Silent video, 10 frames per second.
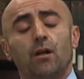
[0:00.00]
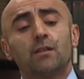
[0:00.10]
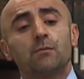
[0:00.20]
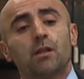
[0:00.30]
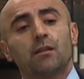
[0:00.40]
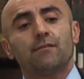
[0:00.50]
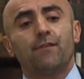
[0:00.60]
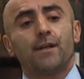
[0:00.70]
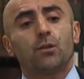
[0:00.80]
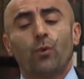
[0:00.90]
to ultimately
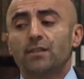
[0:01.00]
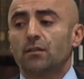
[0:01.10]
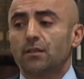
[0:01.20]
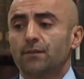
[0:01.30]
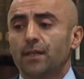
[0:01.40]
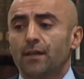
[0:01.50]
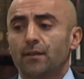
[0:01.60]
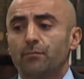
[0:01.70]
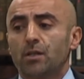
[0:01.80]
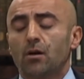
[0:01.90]
find a way to live
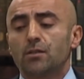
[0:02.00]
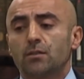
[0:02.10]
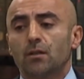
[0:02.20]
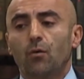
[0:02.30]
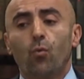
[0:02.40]
together because